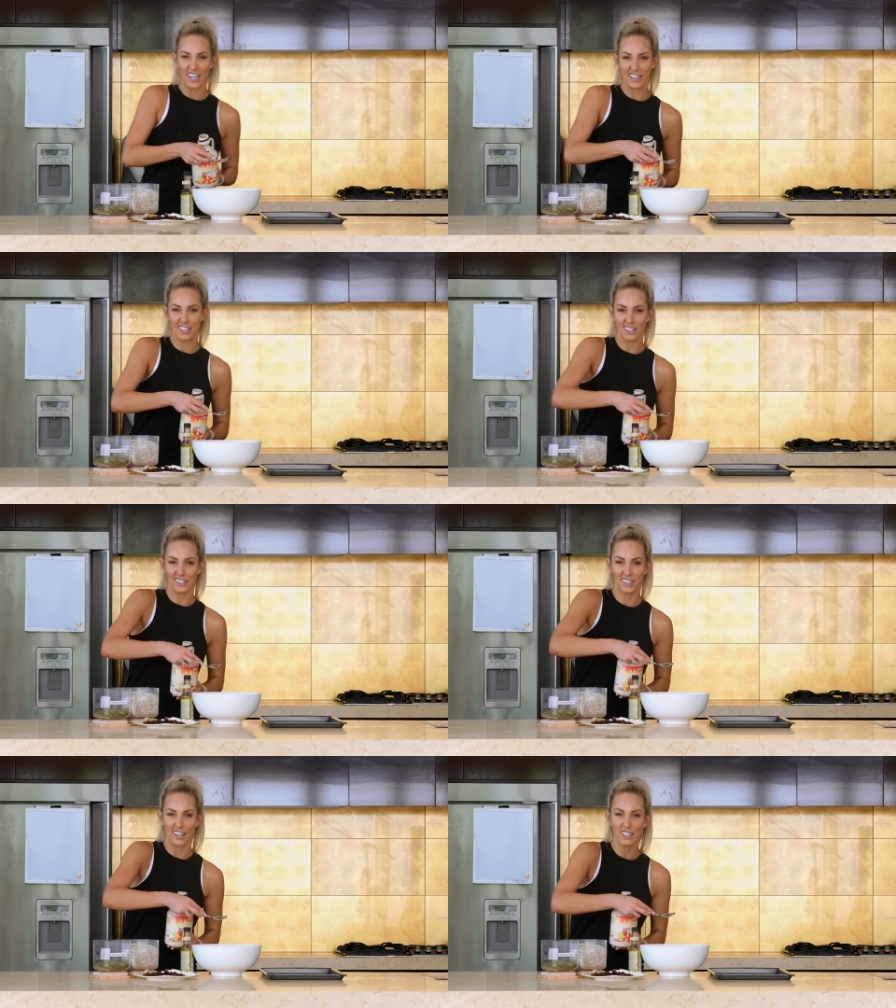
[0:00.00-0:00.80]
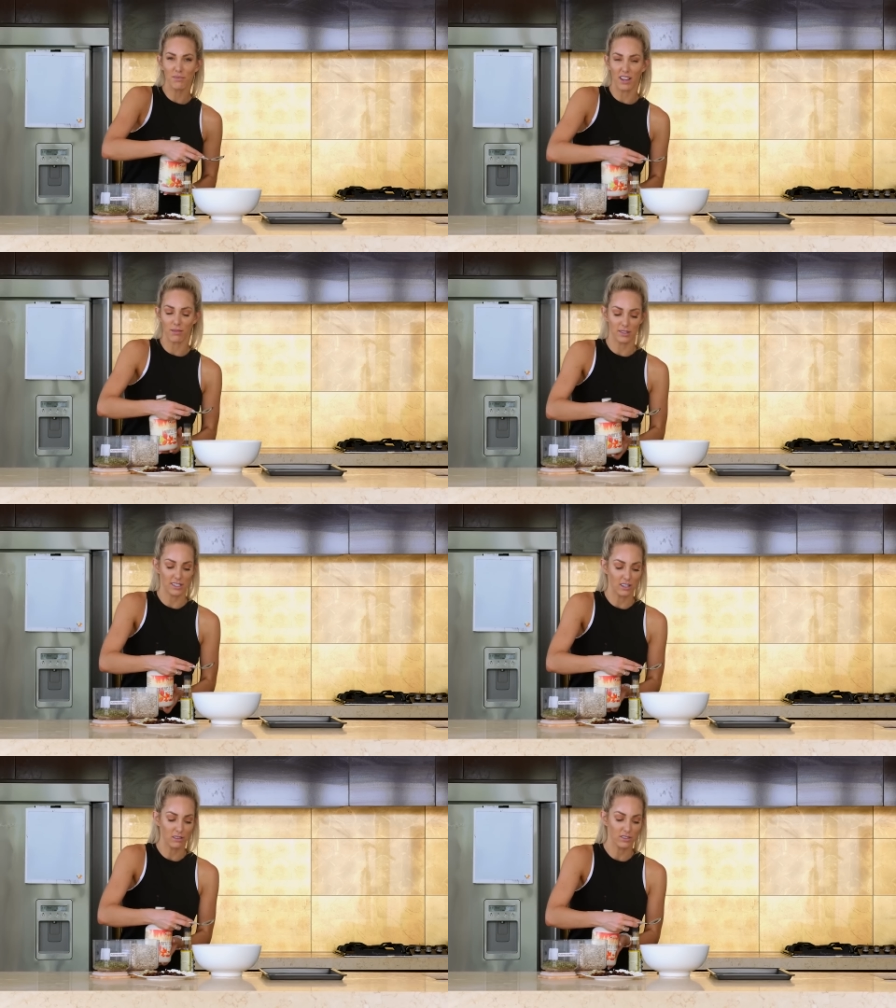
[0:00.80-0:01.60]
Eating seeds by
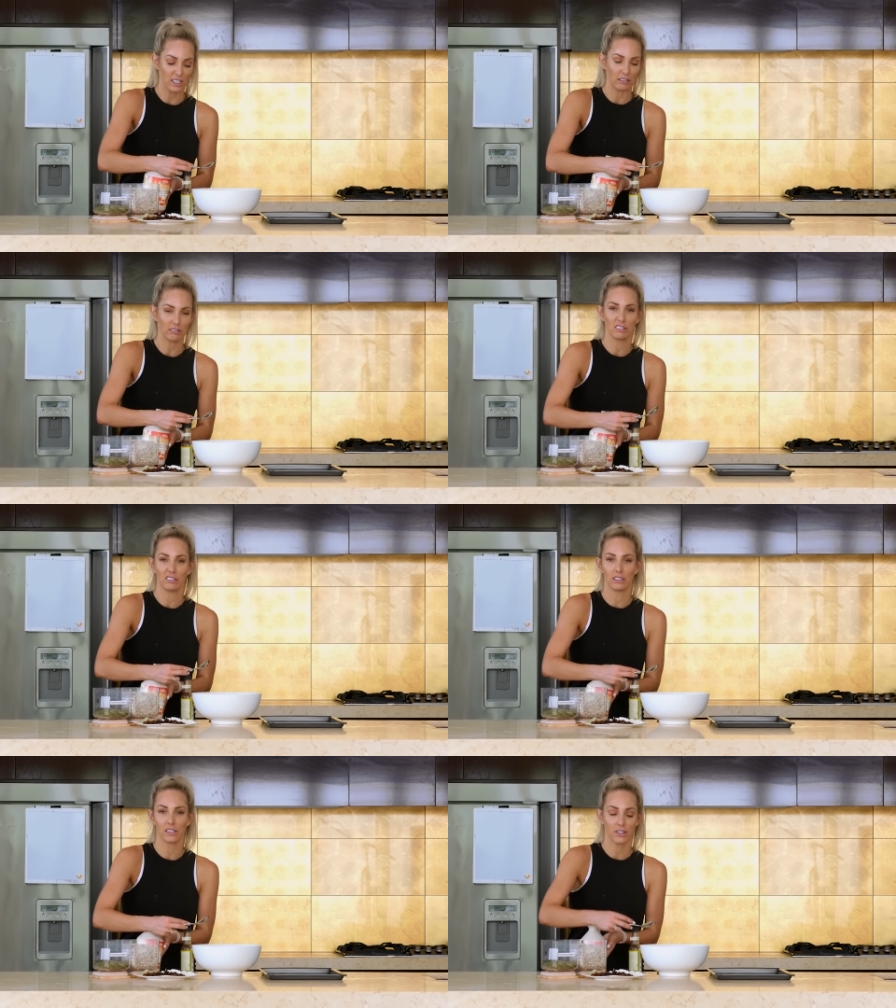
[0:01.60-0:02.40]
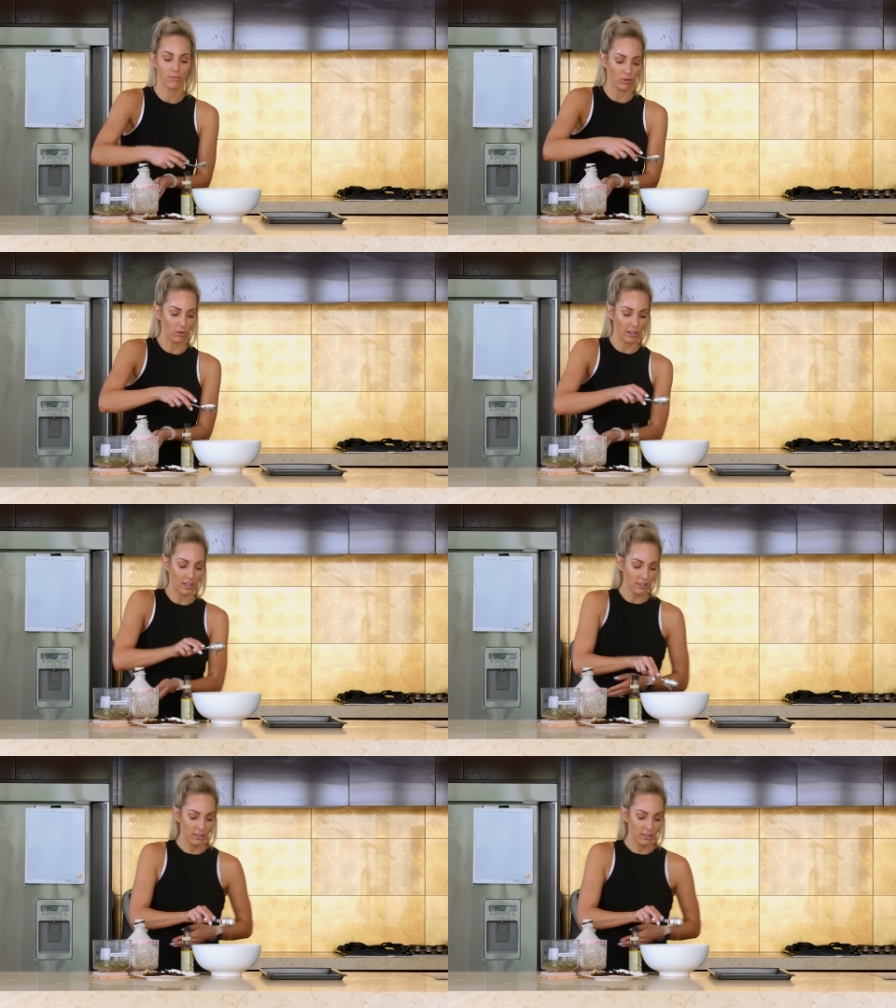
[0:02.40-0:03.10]
themselves, like, so boring.